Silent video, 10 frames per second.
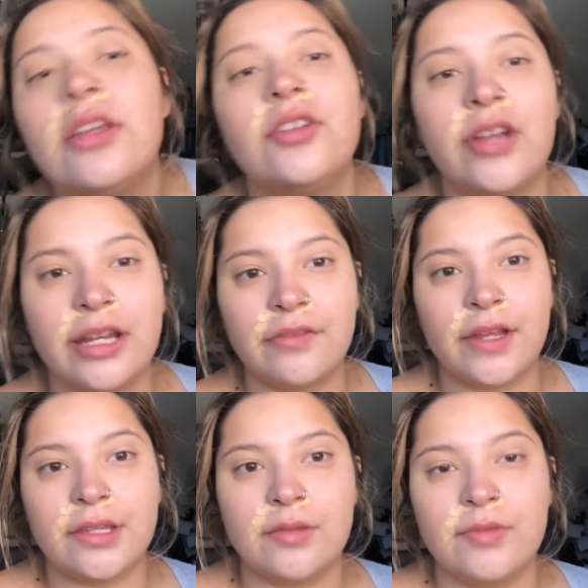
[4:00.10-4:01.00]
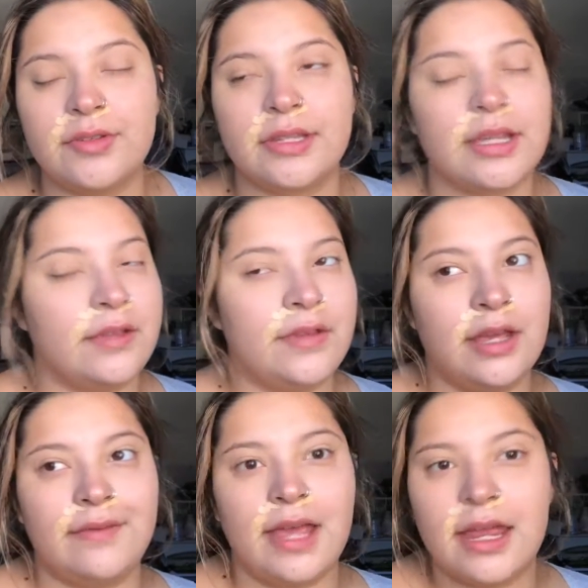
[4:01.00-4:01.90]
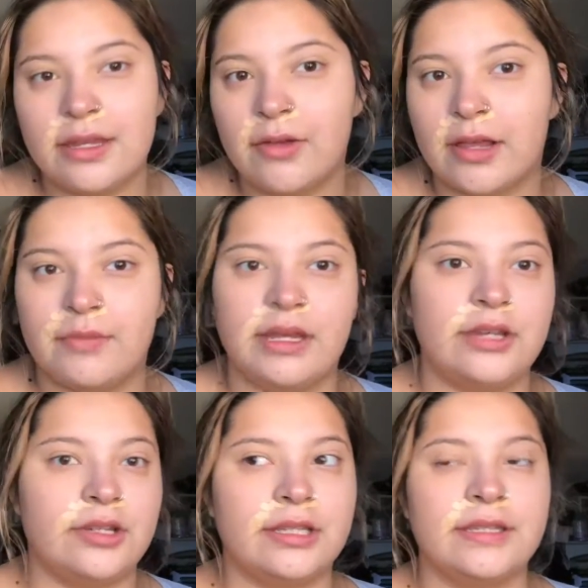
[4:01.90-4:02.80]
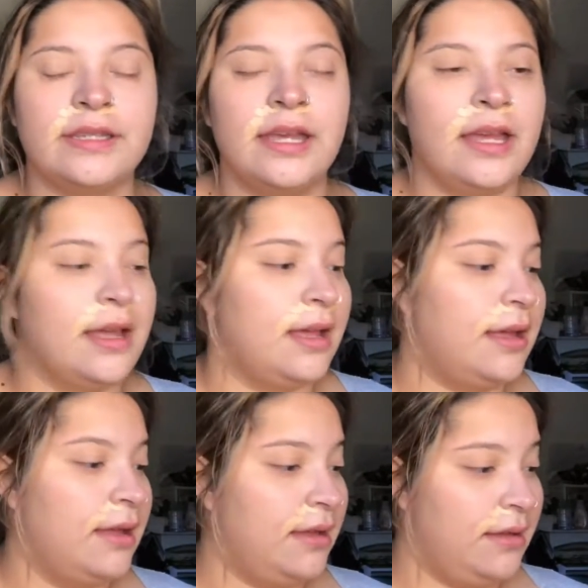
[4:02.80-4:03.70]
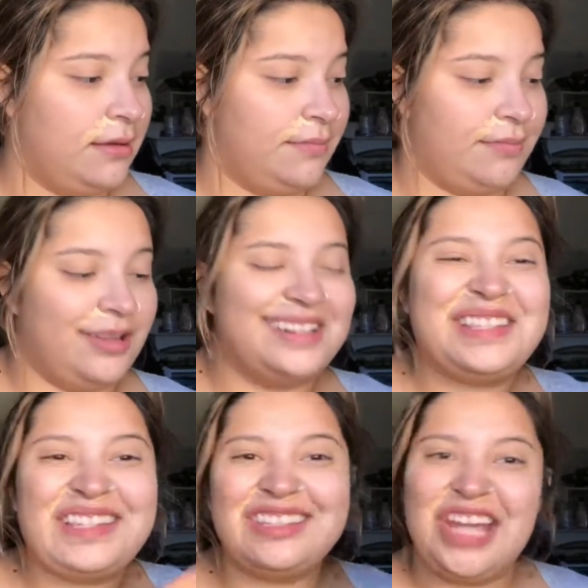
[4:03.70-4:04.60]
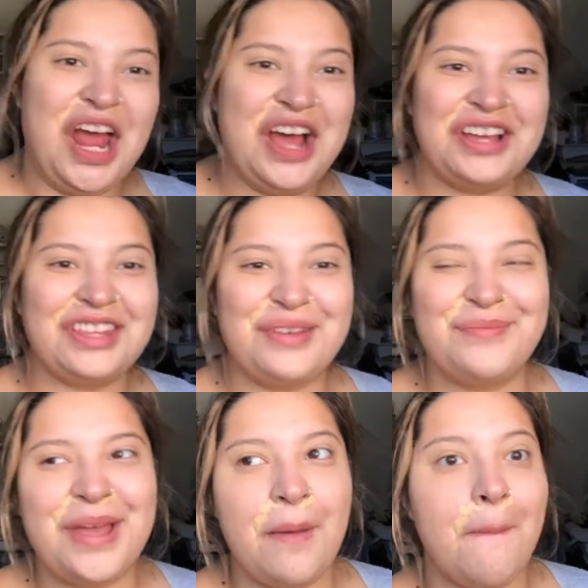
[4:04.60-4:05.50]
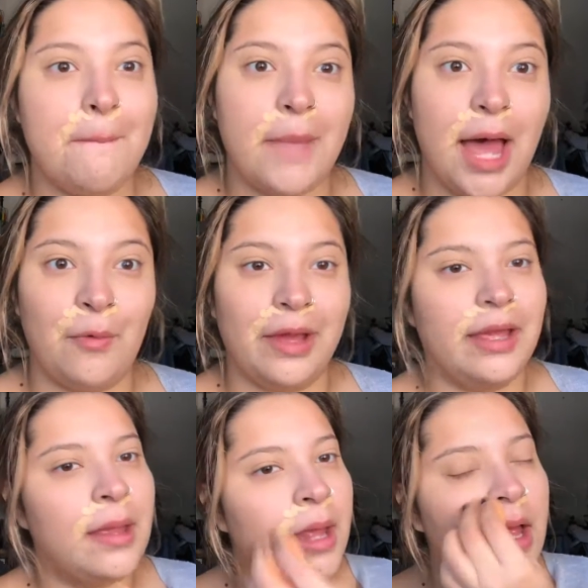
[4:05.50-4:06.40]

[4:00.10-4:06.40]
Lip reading: Trying to find new music. If you have any recommendations, please check them my way.